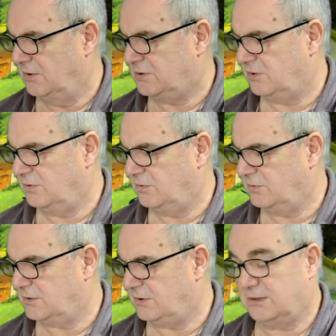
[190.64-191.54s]
Mr.
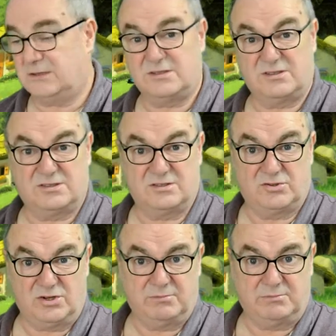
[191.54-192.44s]
Horse likes
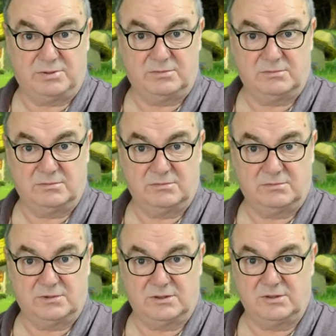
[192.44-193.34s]
to jump,
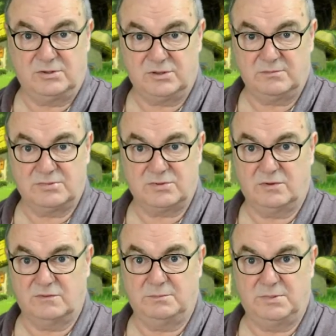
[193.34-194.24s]
and he
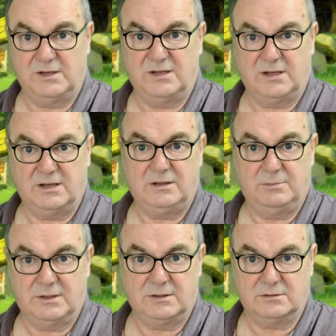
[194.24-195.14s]
jumps over big
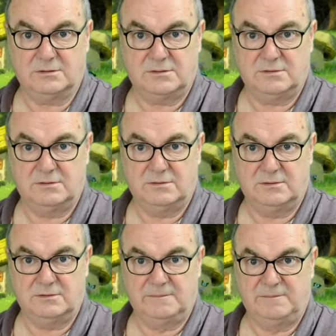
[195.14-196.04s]
hay bales.
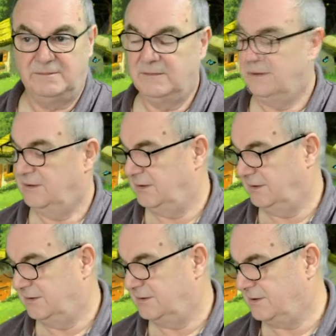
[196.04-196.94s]

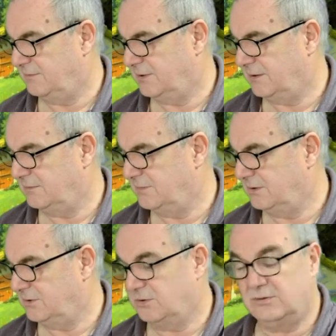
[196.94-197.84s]
And then
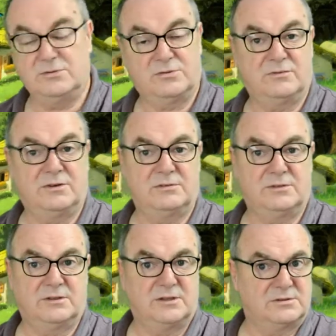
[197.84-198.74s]
sometimes he turns
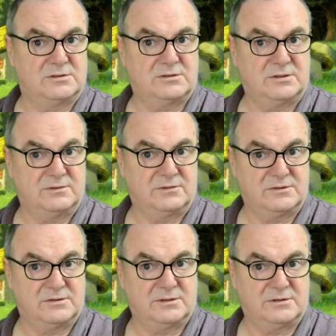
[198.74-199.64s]
around and has a
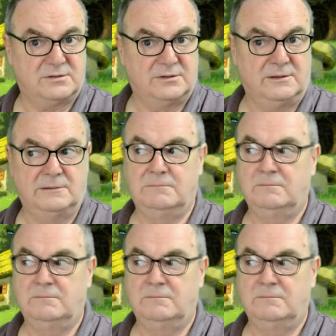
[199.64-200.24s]
sniff and says,